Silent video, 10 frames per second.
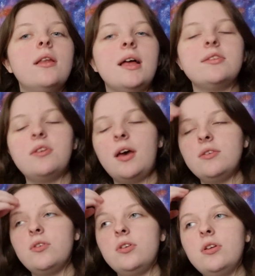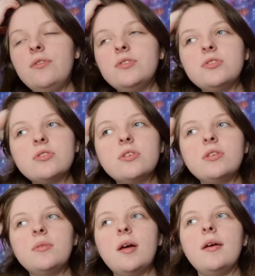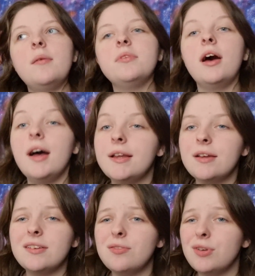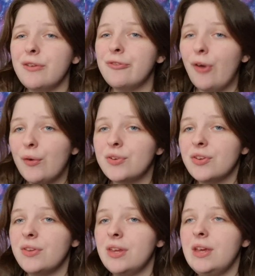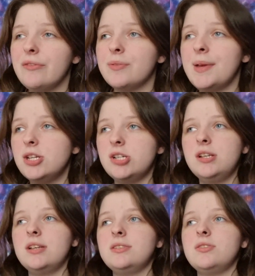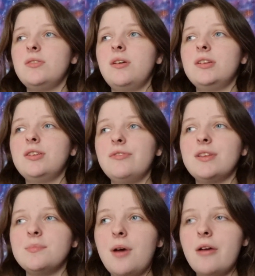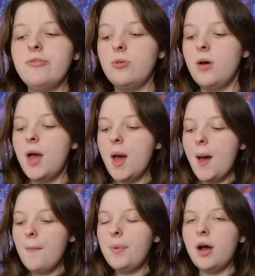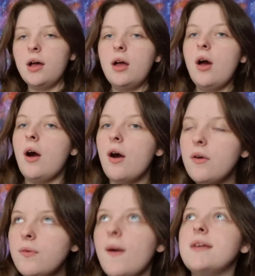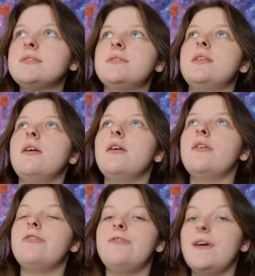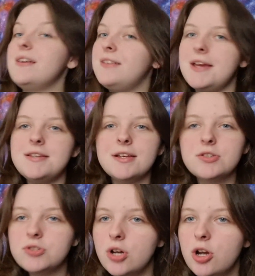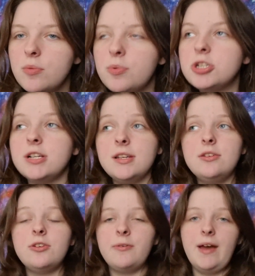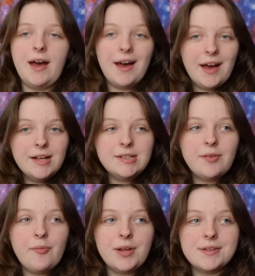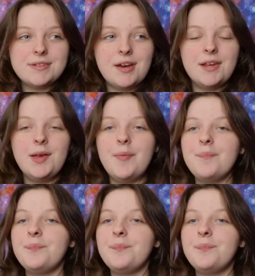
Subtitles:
last night. So I don't know if it's just because of like I'm tired and I didn't really focus on the information, and so I don't know if that's my fault. But otherwise, the fake dating trope, which I didn't know it had when I started it,